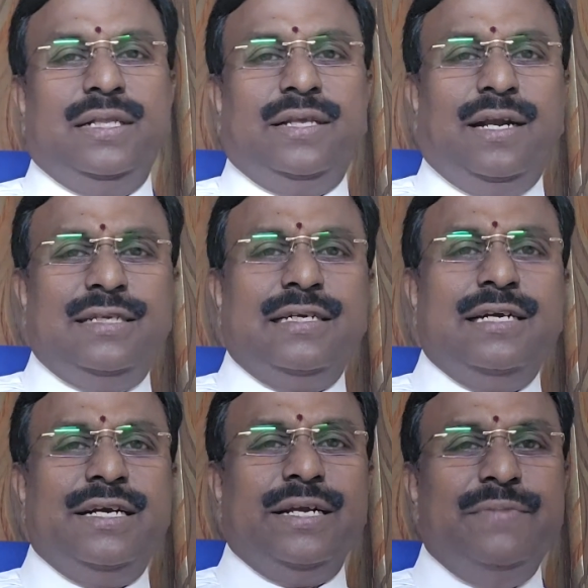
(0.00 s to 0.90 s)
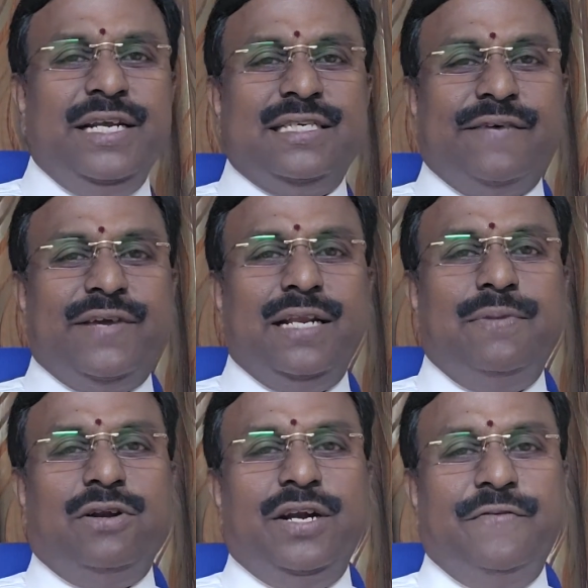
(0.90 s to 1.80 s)
There are certain remedies
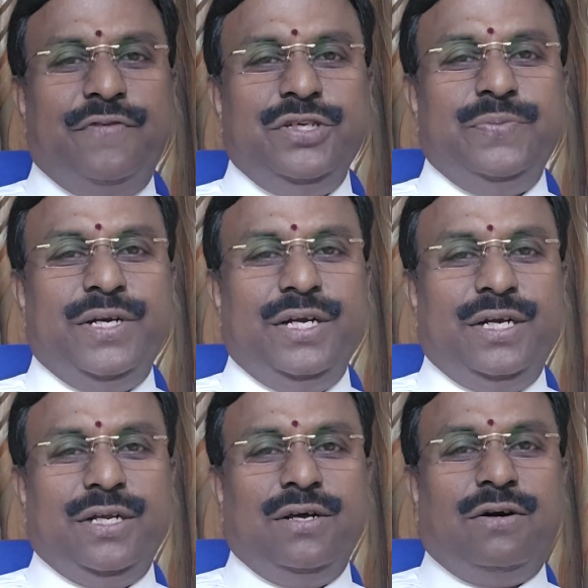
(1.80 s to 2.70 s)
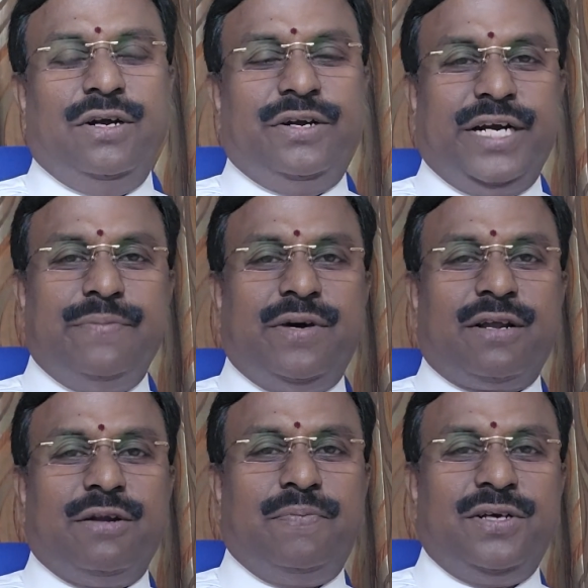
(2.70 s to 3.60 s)
available on infringement on
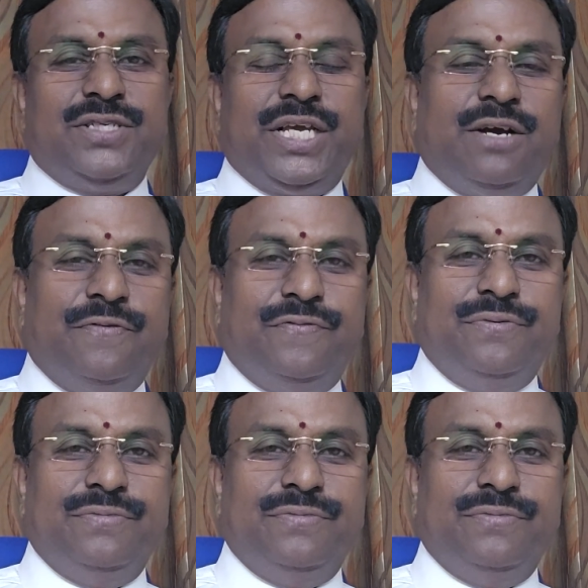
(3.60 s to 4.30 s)
trademark or passing off.